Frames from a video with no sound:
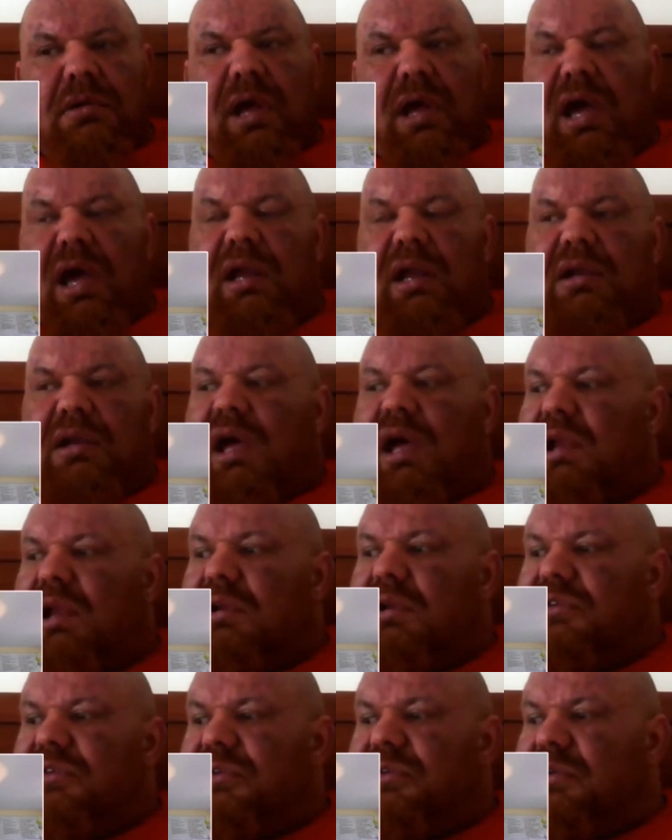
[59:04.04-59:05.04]

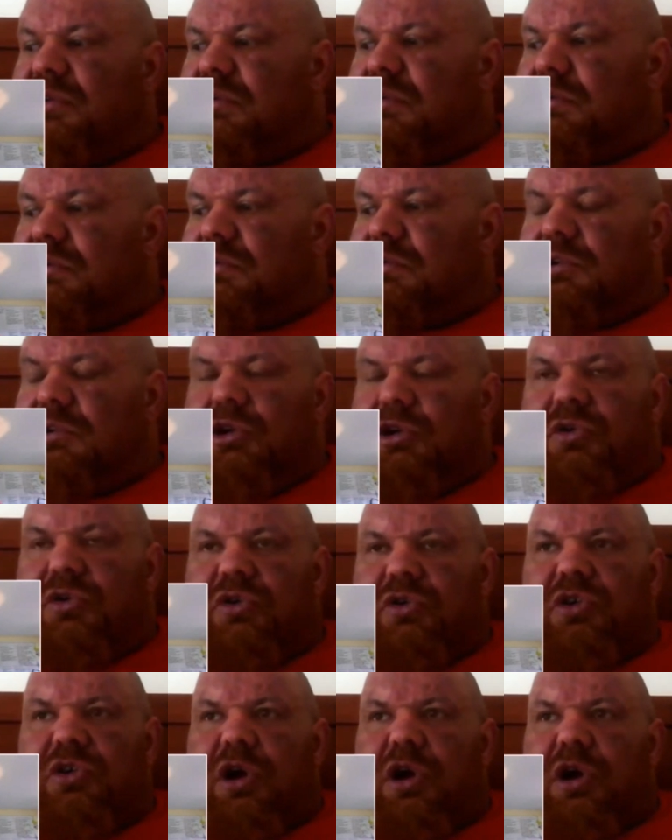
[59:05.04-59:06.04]
And you
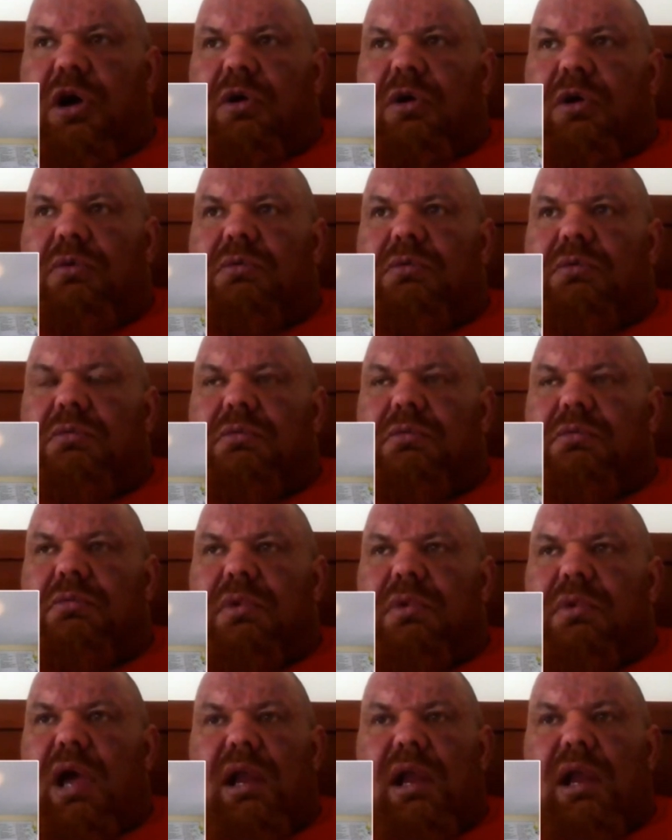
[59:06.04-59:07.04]
could go,
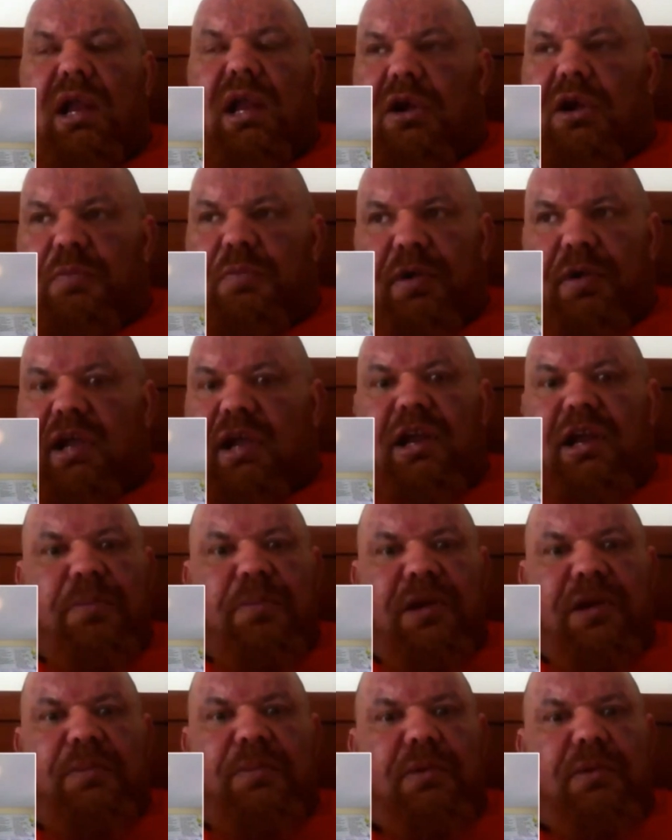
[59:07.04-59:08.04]
and I know plenty
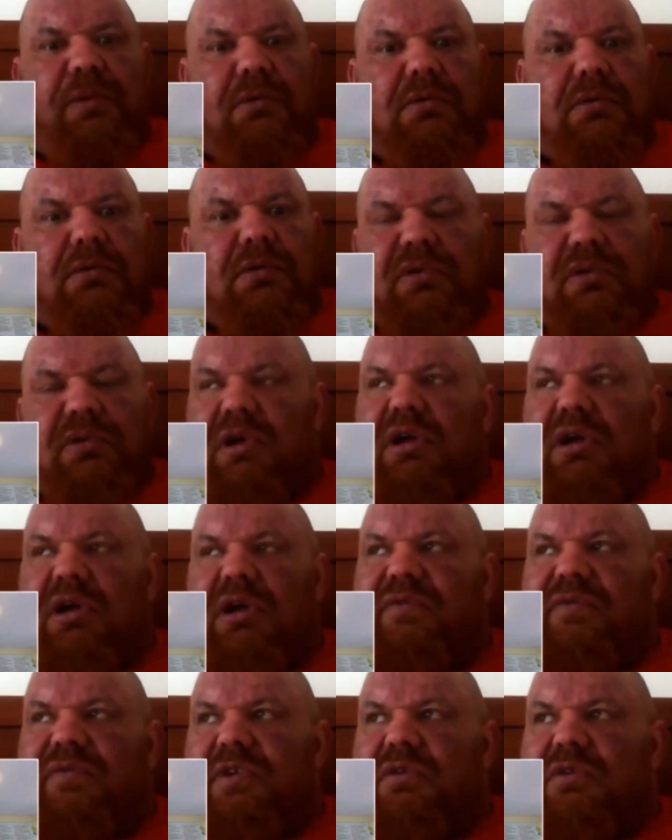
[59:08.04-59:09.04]
of people that
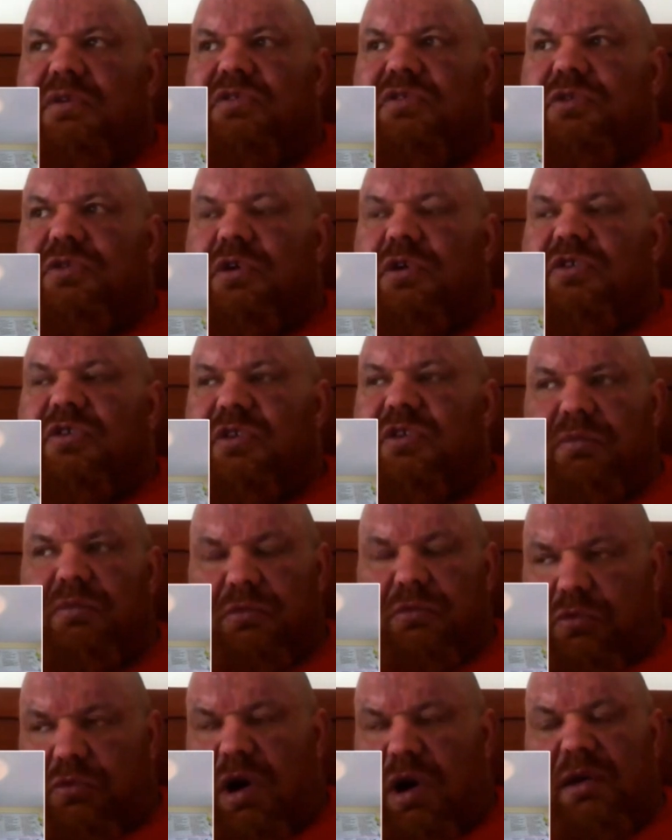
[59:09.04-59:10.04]
have used drugs at
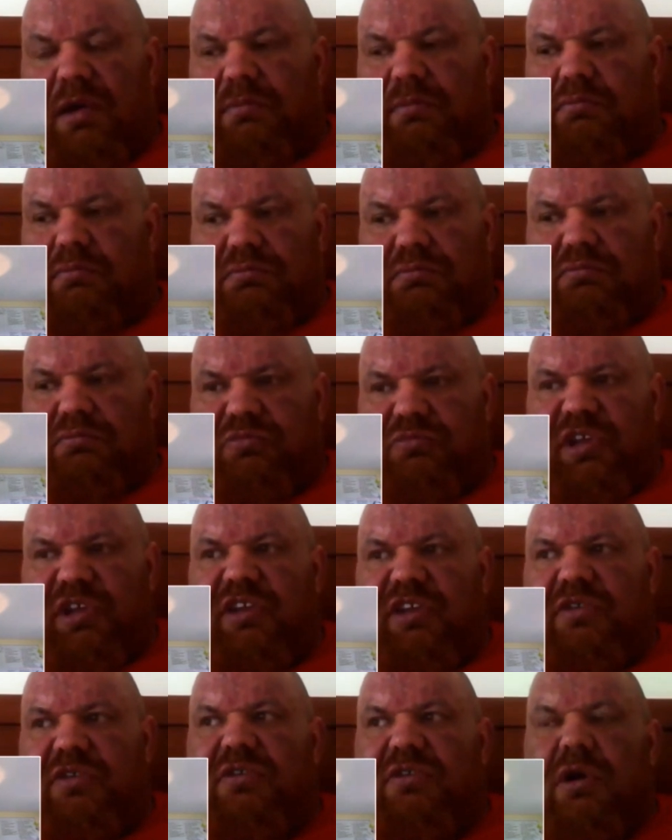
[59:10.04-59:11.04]
quite
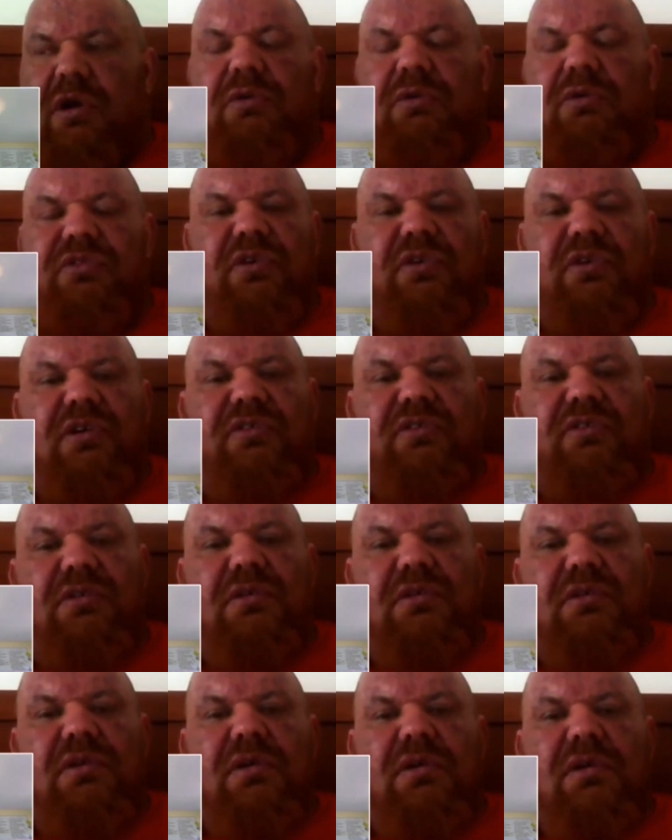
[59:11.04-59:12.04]
decent doses
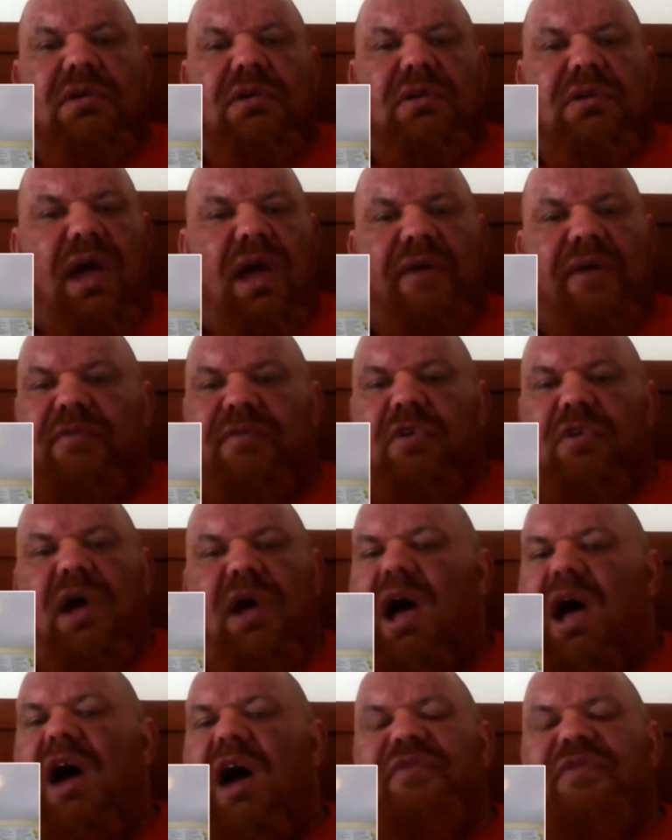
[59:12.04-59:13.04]
that haven't run
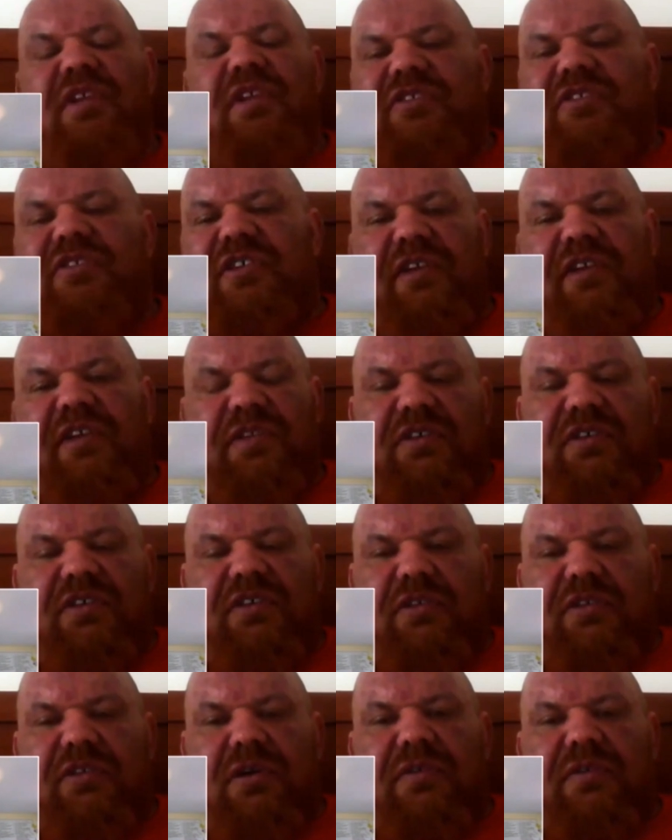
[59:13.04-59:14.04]
half of this safety
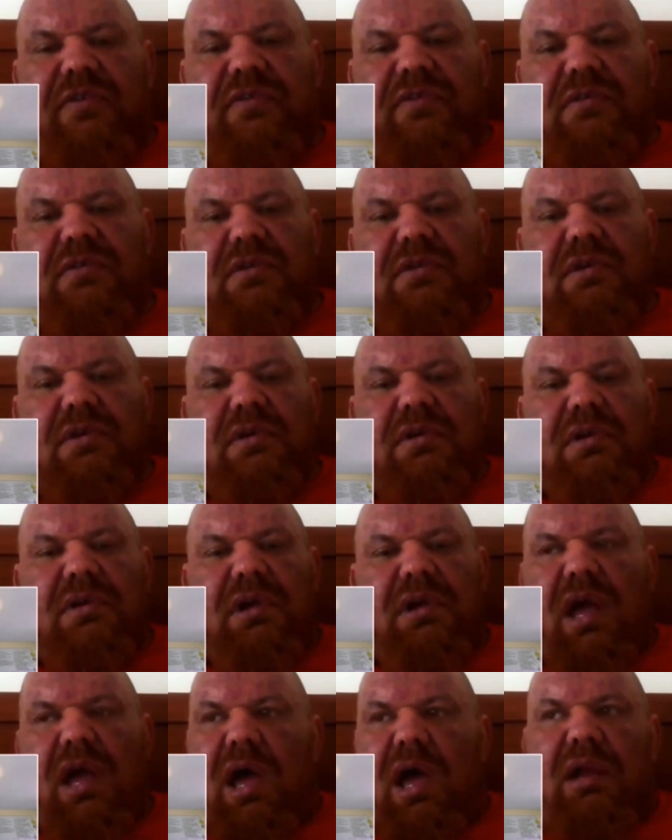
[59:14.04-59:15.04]
stuff
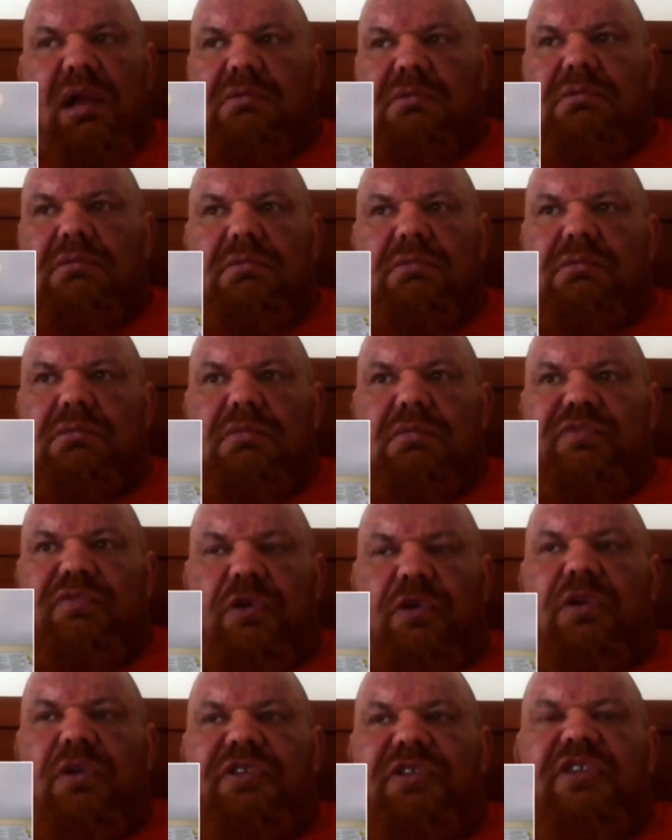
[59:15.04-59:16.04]
and,
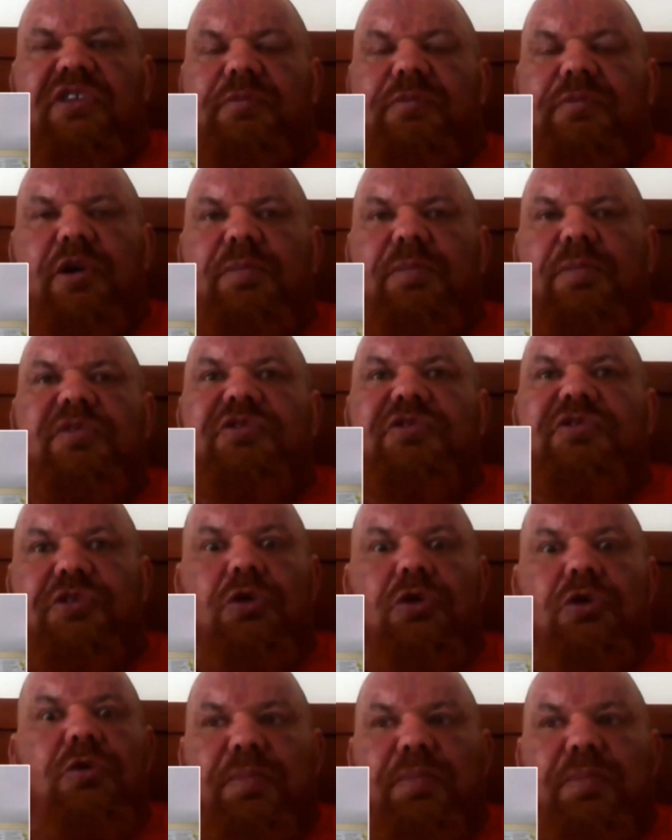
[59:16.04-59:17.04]
for all intents and purposes,
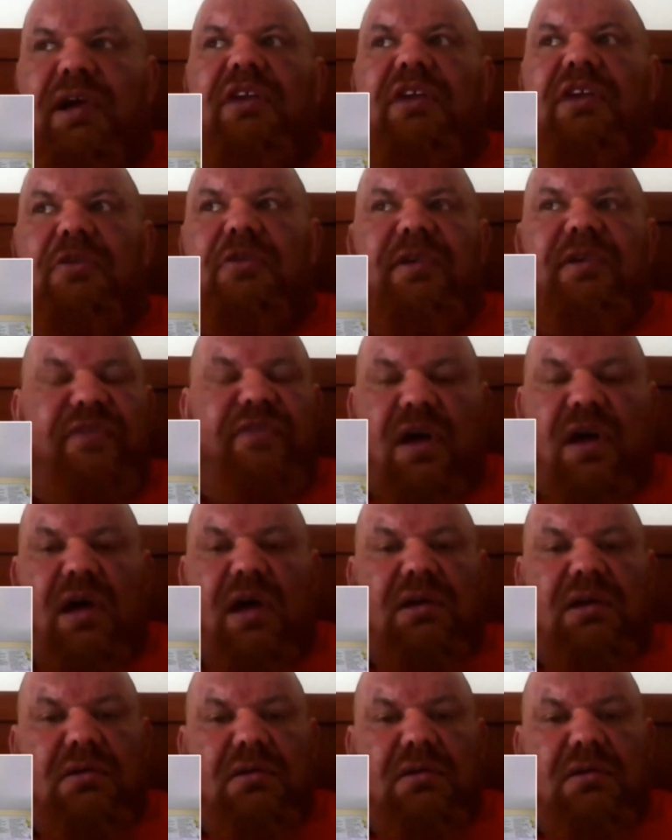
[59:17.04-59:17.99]
do appear to be fine.